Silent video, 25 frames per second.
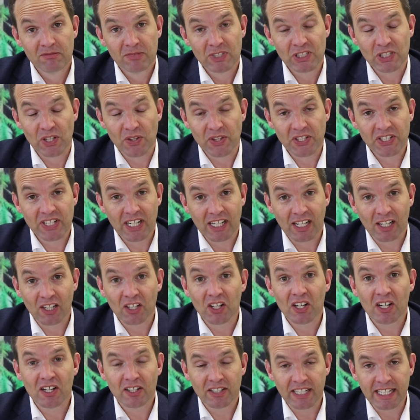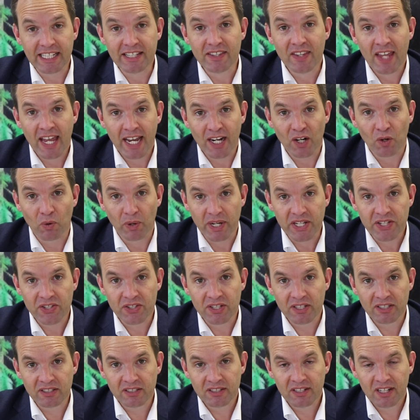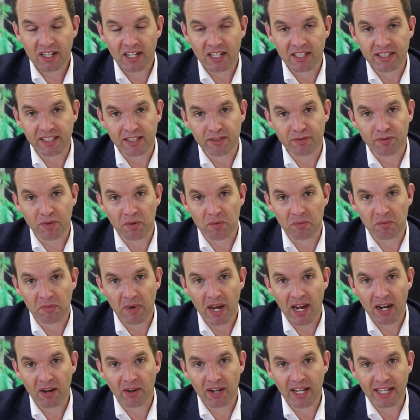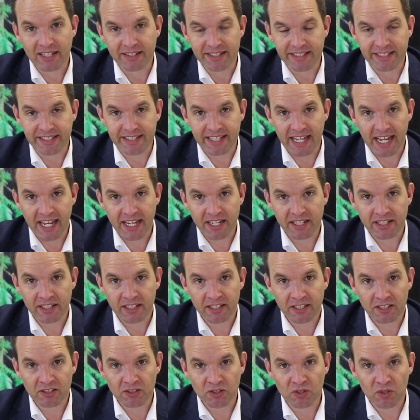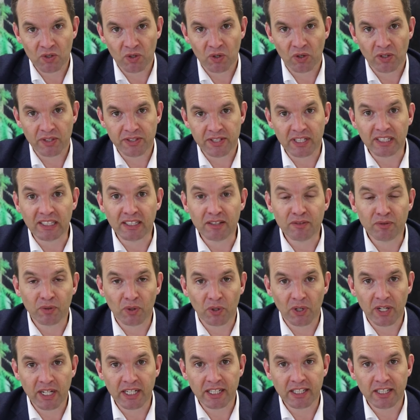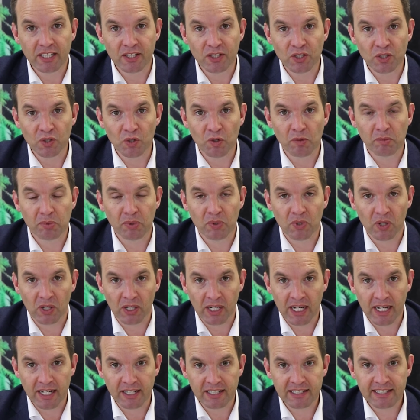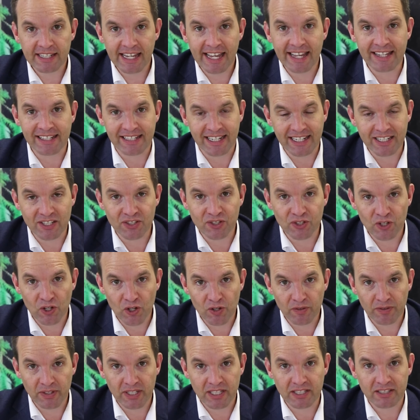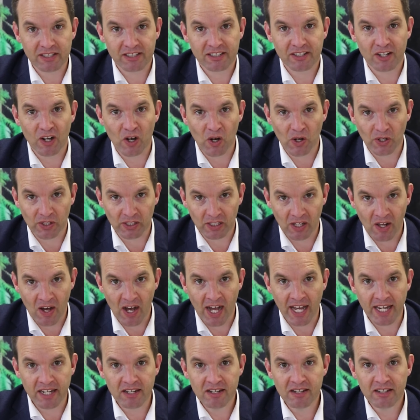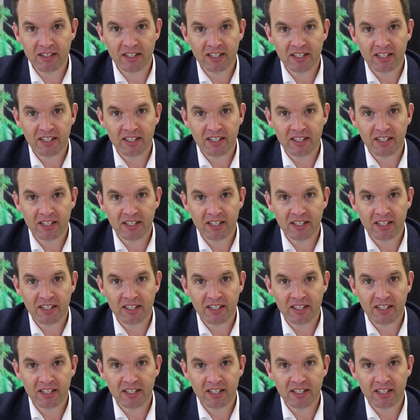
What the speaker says: So there's a lot in that question. I think from how I understand it, you're delivering your product as a service online.